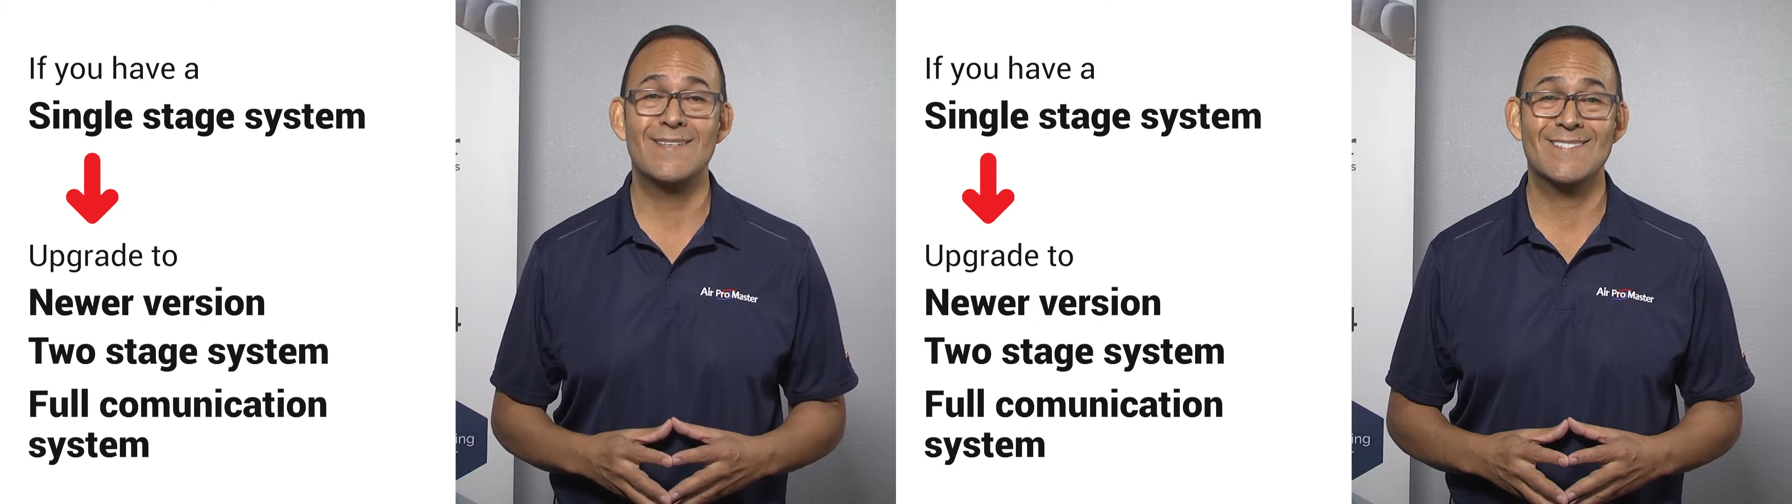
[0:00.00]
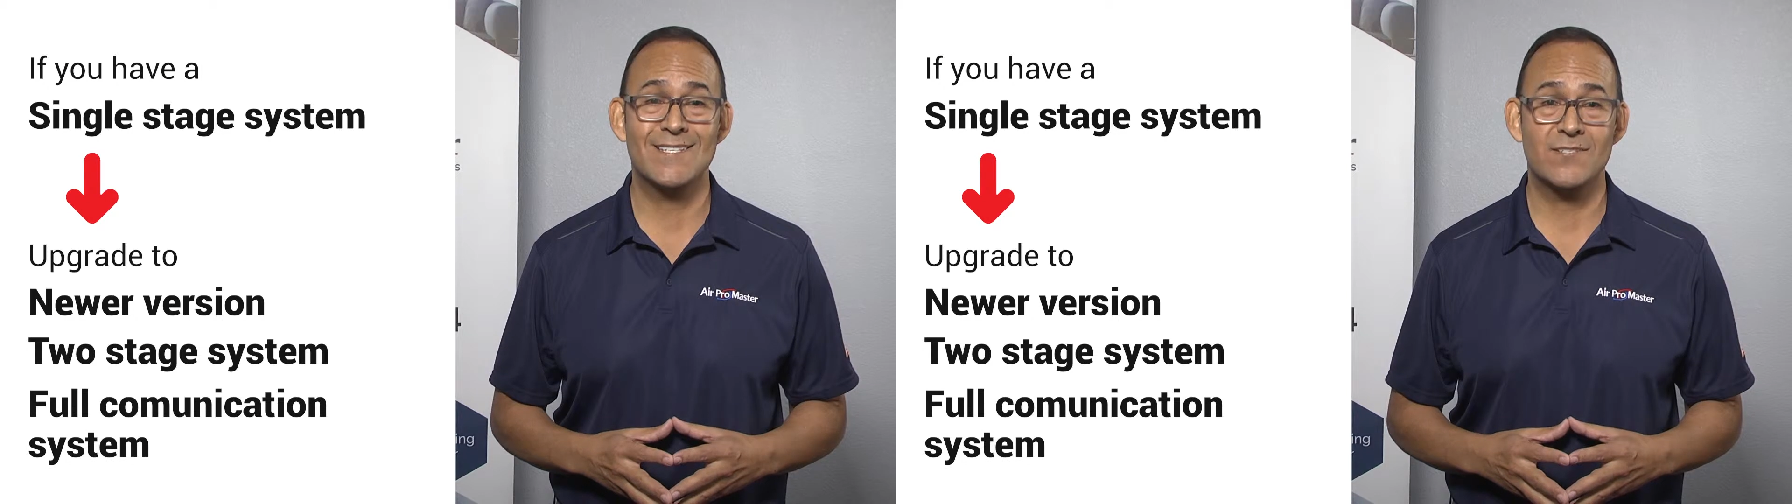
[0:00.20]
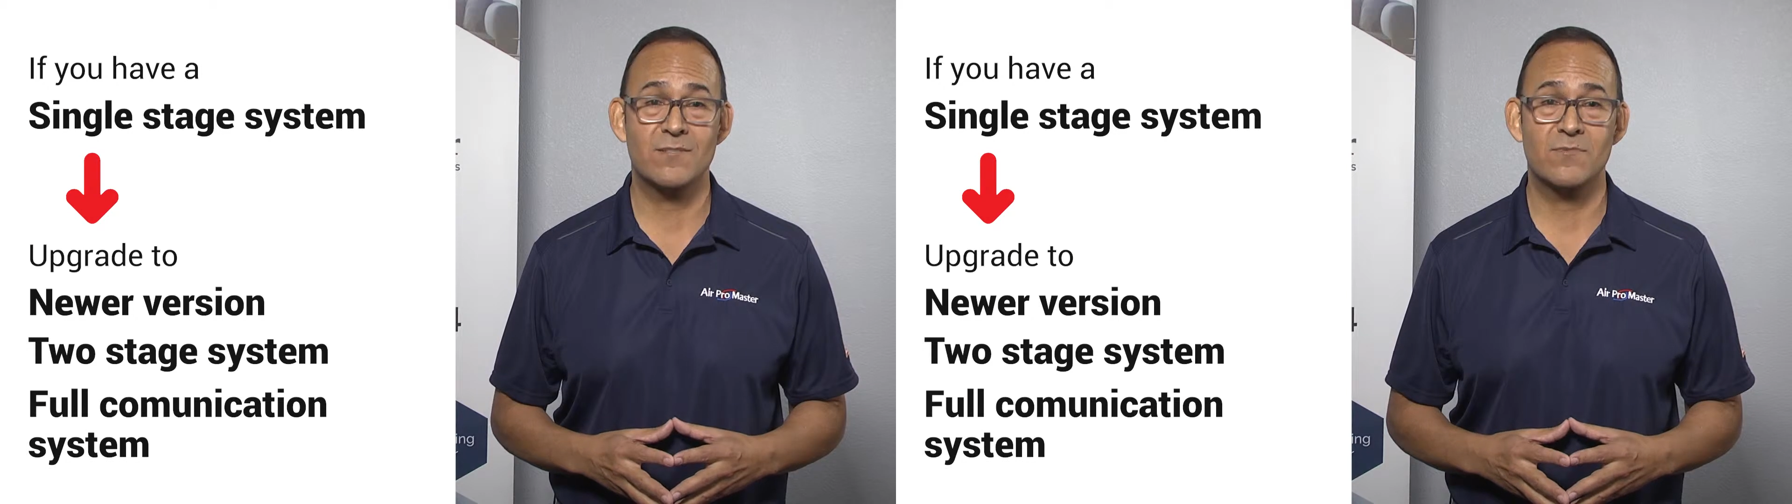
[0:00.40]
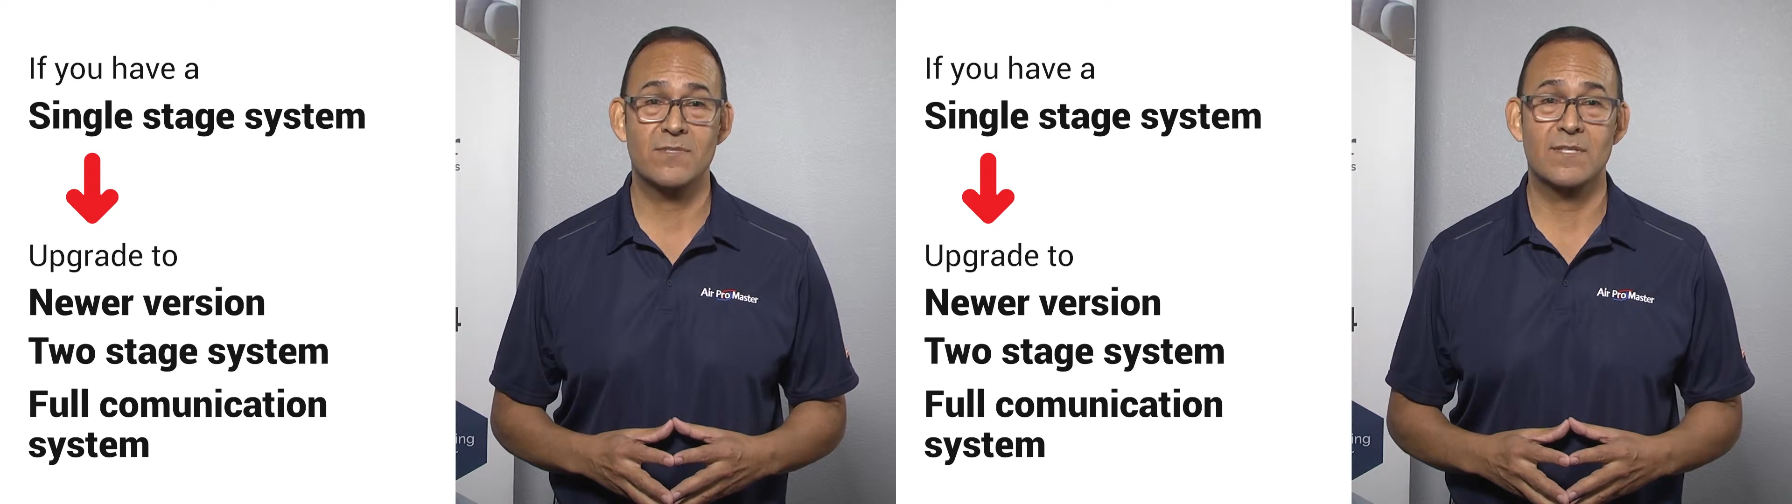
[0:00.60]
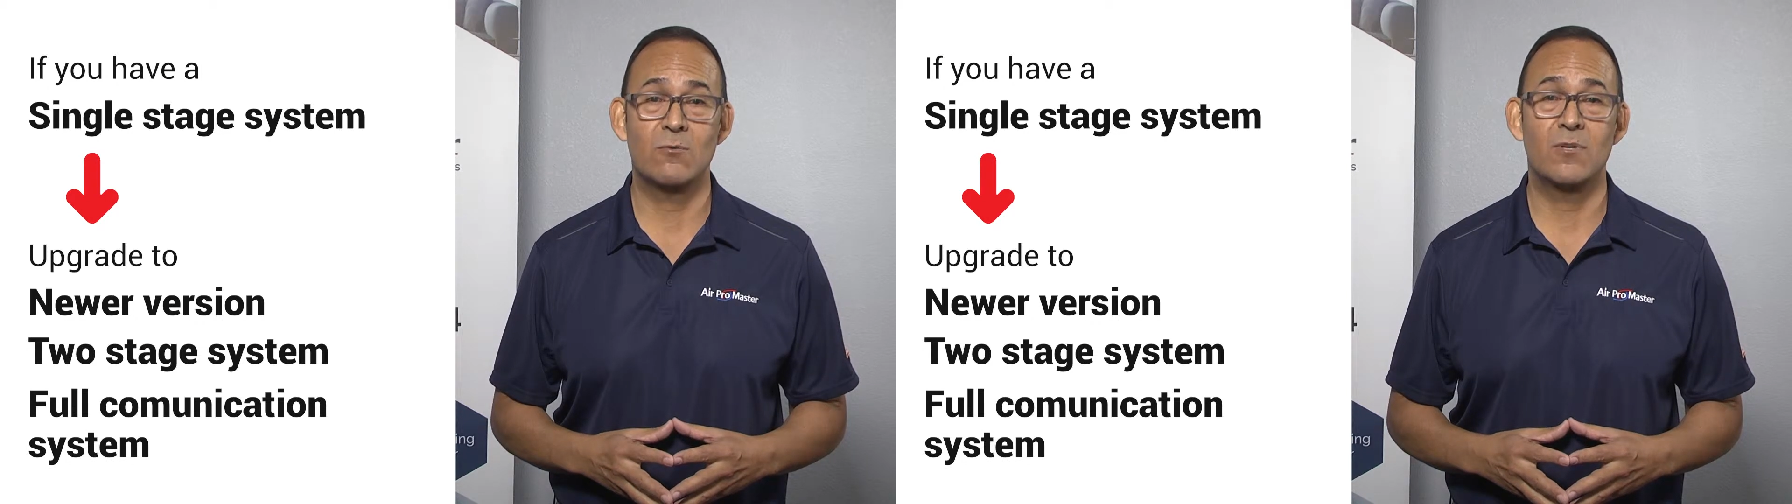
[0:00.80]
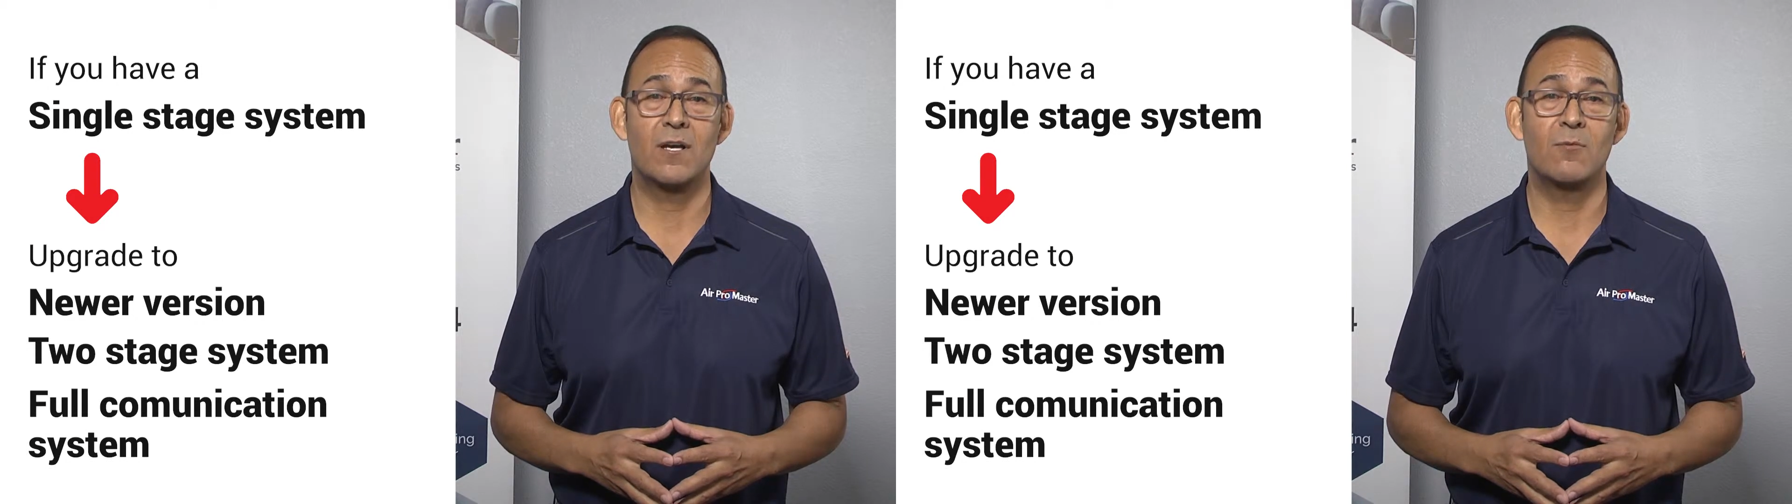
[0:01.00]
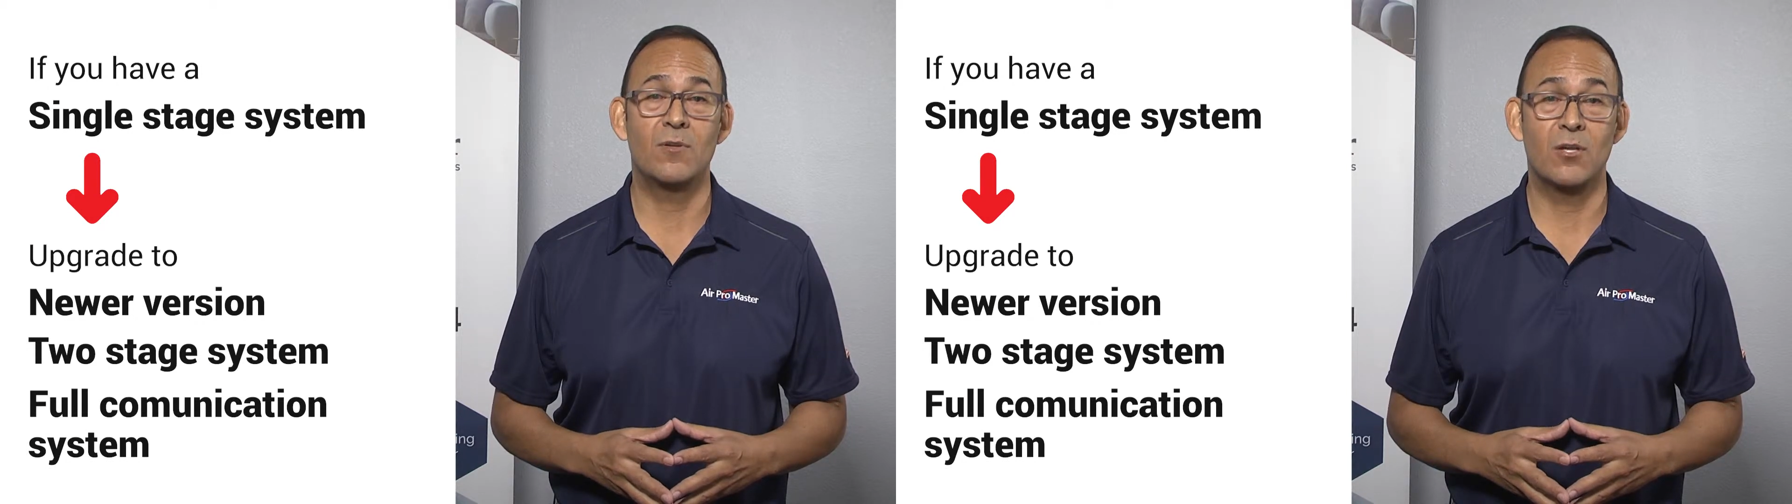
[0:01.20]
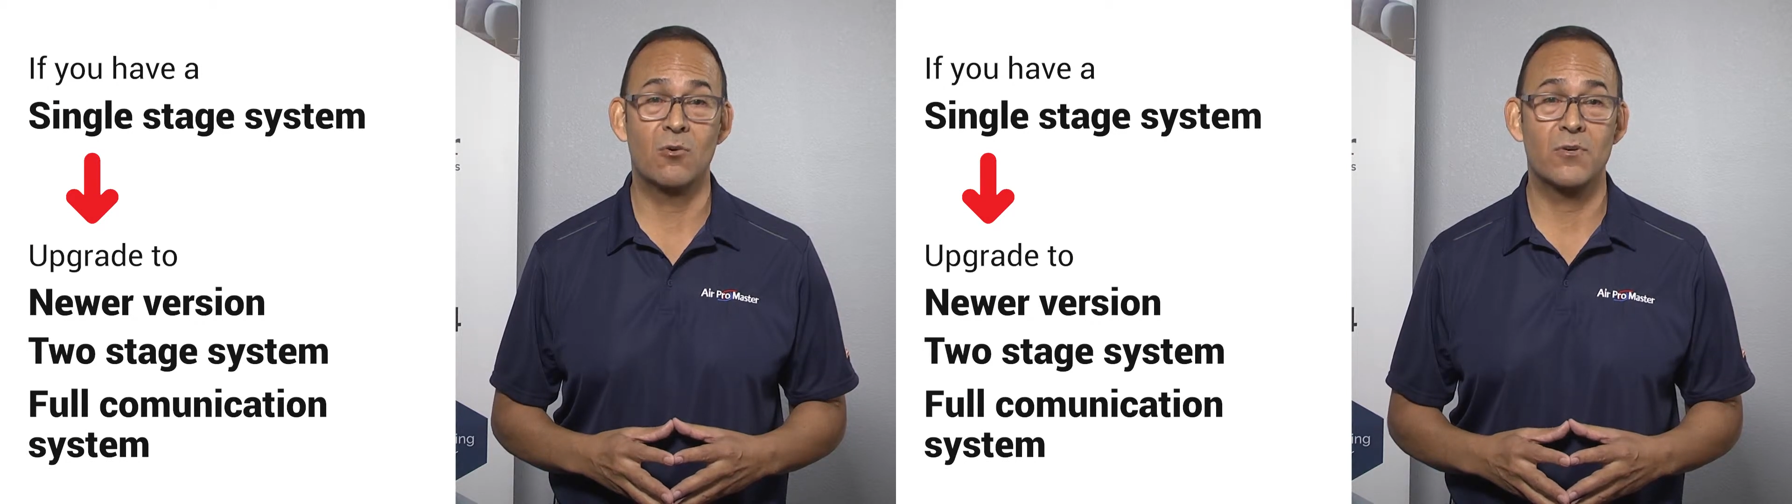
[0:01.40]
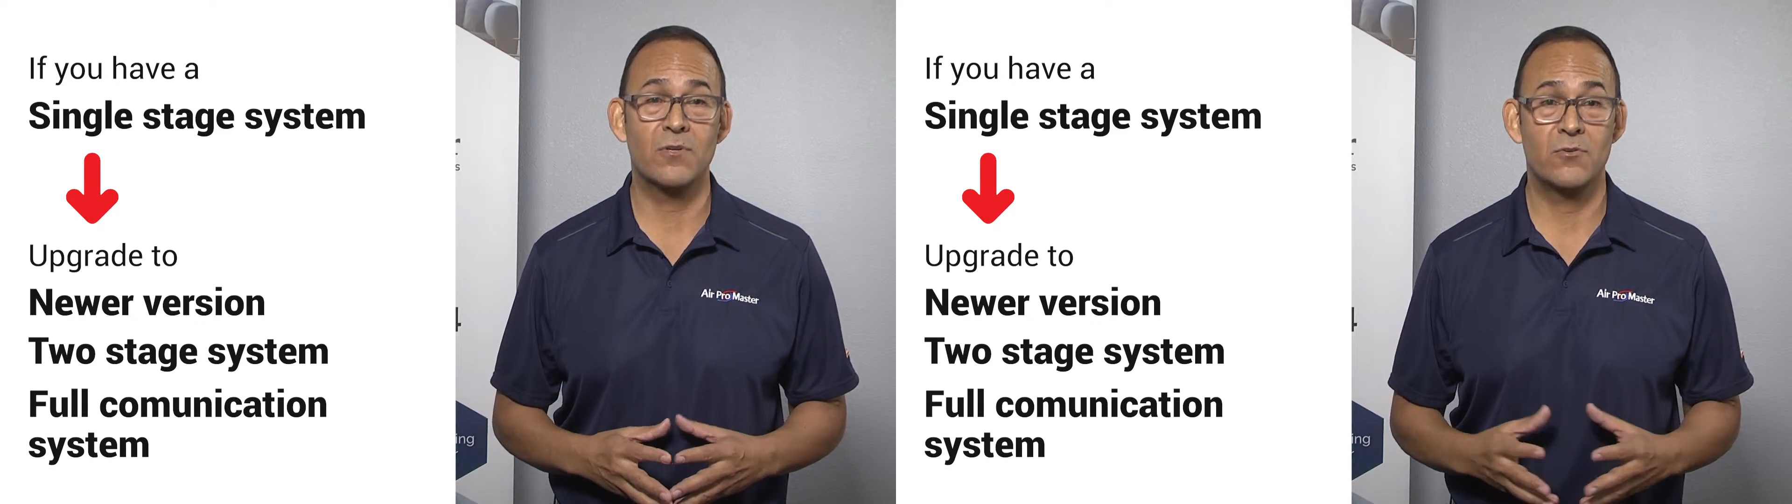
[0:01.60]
systems that will help lower